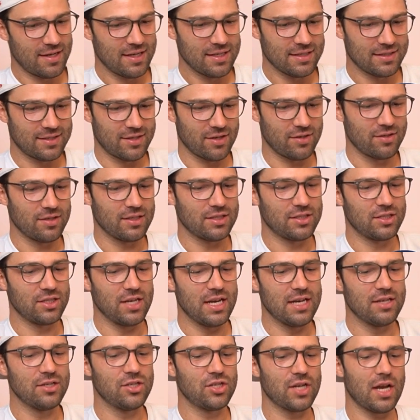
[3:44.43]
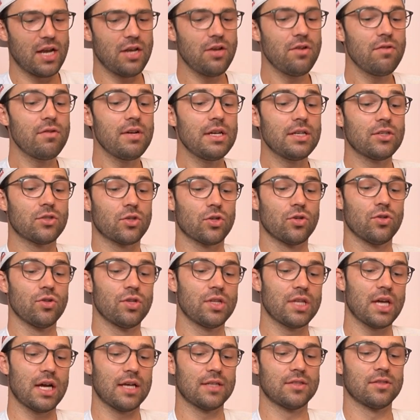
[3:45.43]
So in January
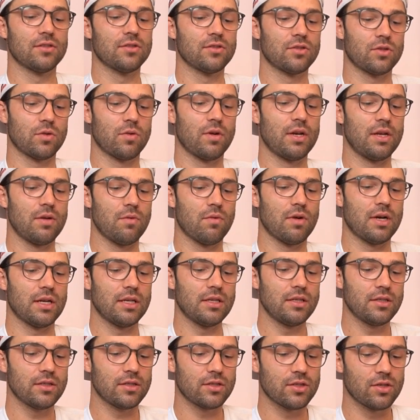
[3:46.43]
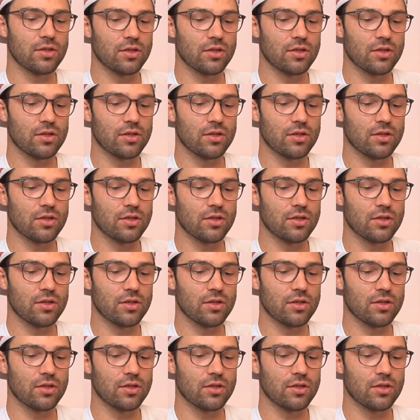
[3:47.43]
2021